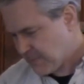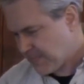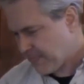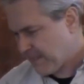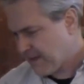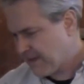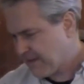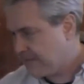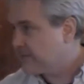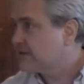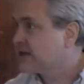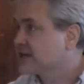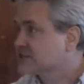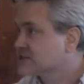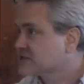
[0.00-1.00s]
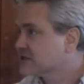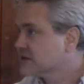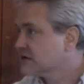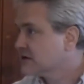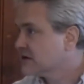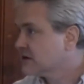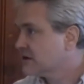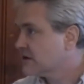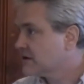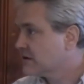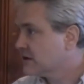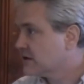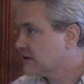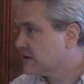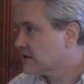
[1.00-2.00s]
Michael? Yes? If I can
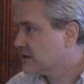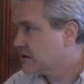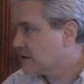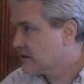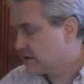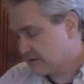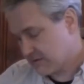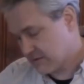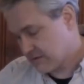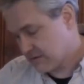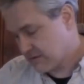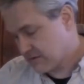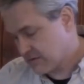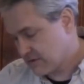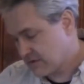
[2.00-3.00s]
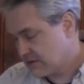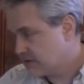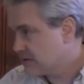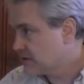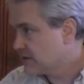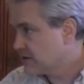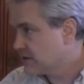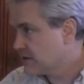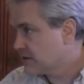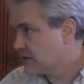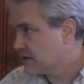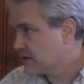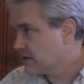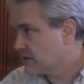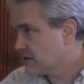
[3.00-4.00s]
just uh, state one thing
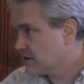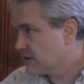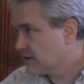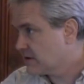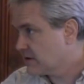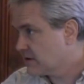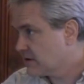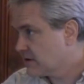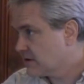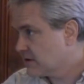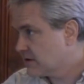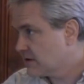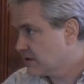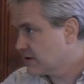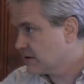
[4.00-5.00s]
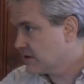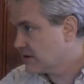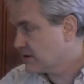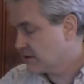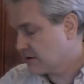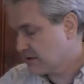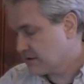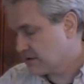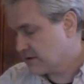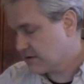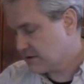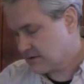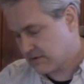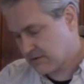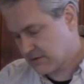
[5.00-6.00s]
going back before you go any further
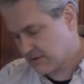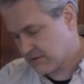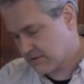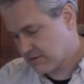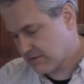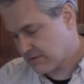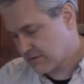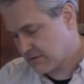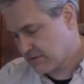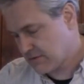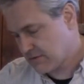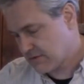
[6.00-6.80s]
regarding um,